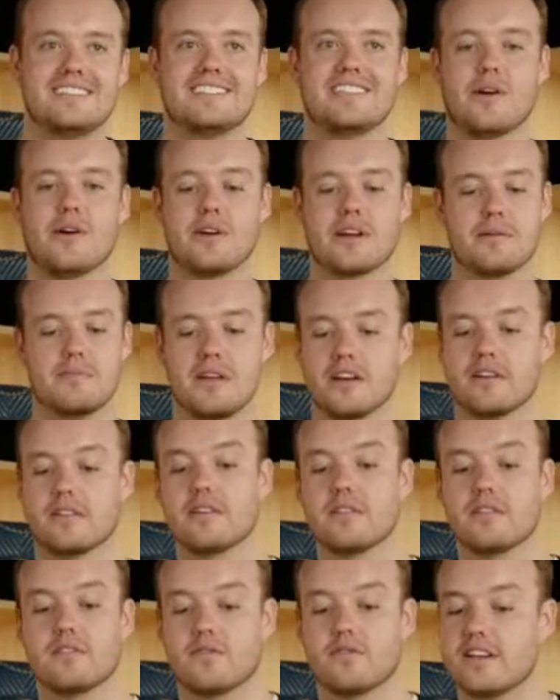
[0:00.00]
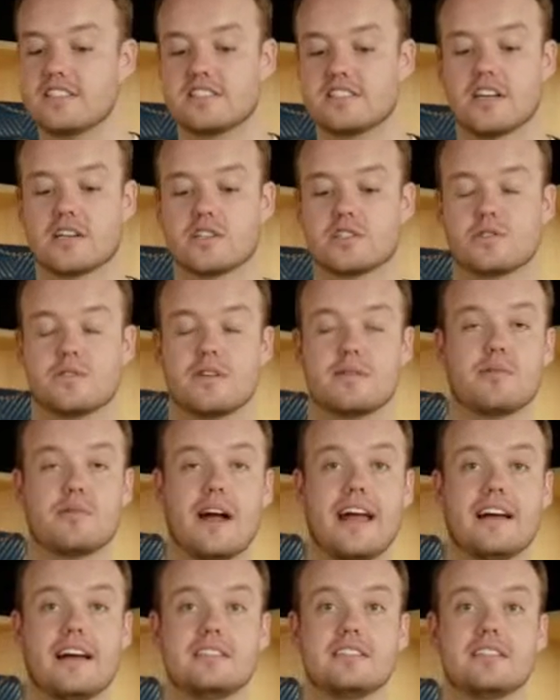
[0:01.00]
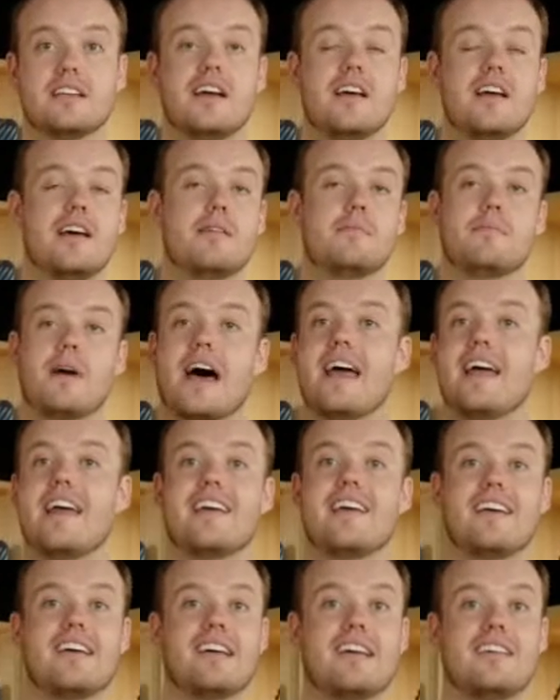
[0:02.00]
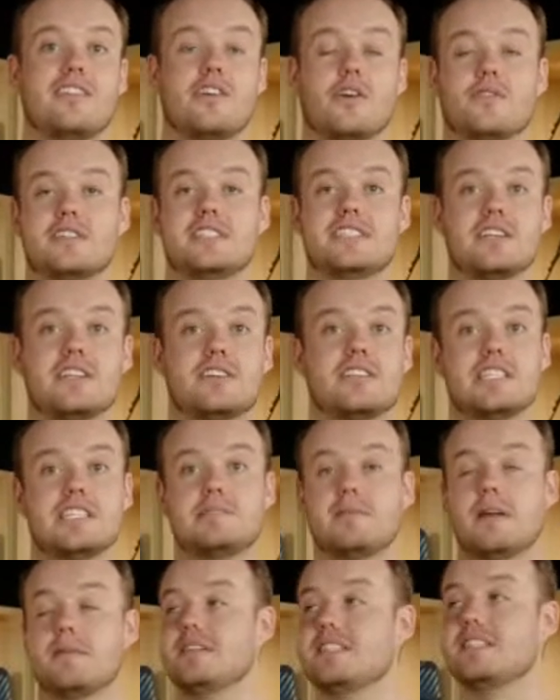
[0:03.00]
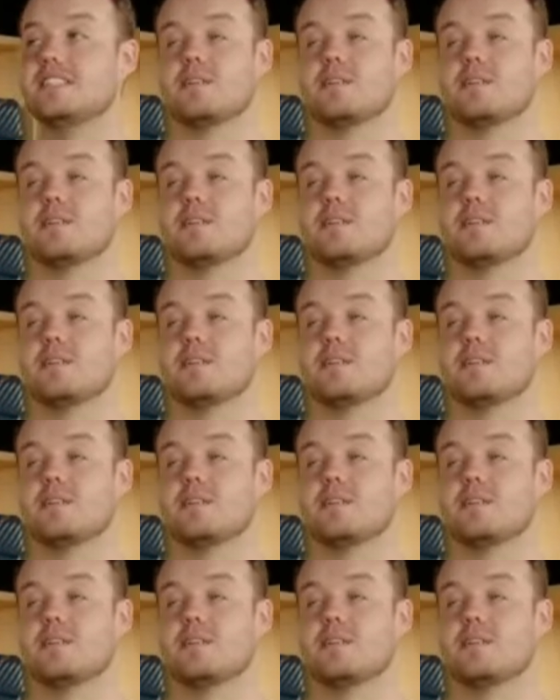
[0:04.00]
So it could be a French luxury brand, but their facilities may